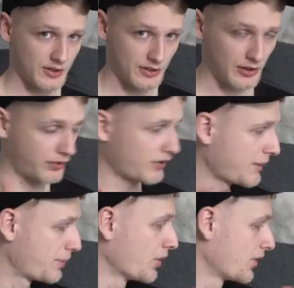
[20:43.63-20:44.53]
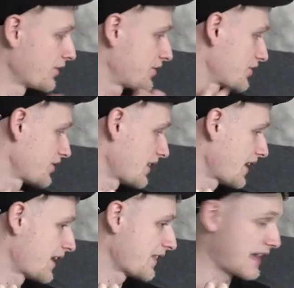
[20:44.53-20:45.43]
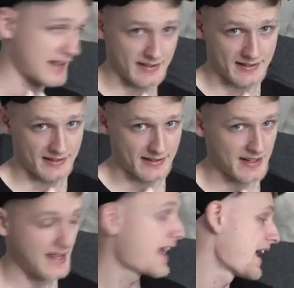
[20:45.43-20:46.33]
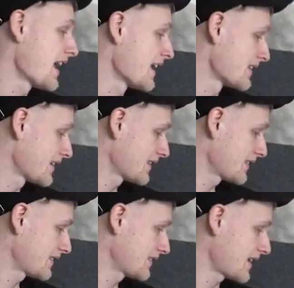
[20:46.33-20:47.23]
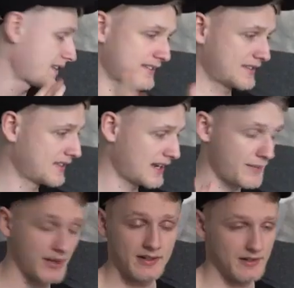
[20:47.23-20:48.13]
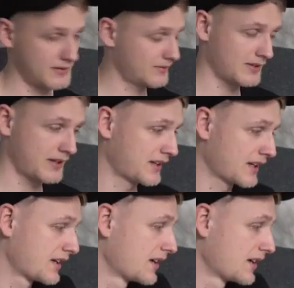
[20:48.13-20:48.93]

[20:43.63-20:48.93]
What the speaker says: Three pugs, and that's it. That's the limit, I think.